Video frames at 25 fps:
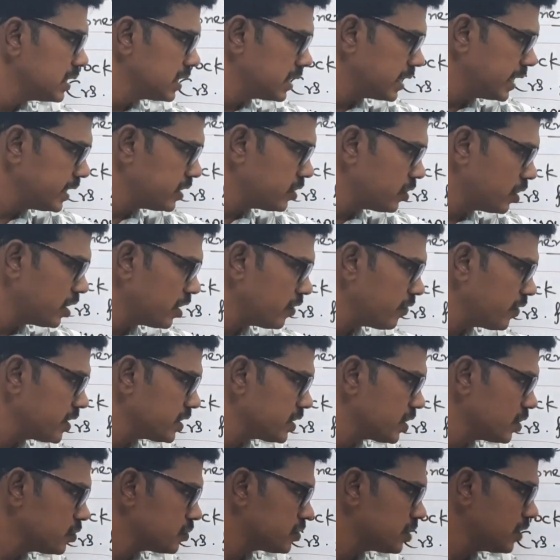Right?
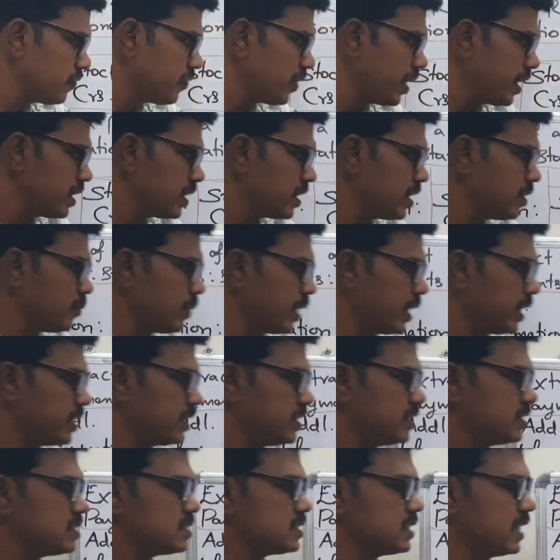25,500 minus